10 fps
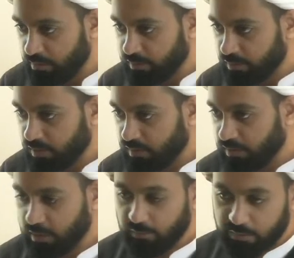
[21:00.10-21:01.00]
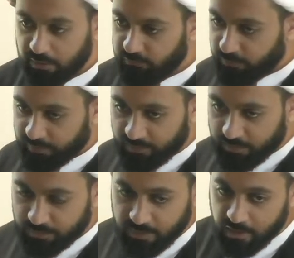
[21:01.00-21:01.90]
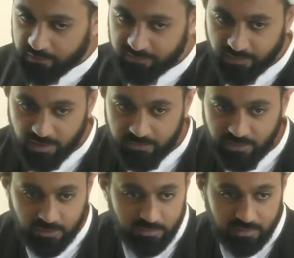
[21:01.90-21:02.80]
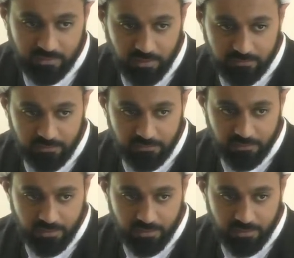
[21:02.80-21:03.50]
be, he could be in, for example, Dar es Salaam, he could be in London.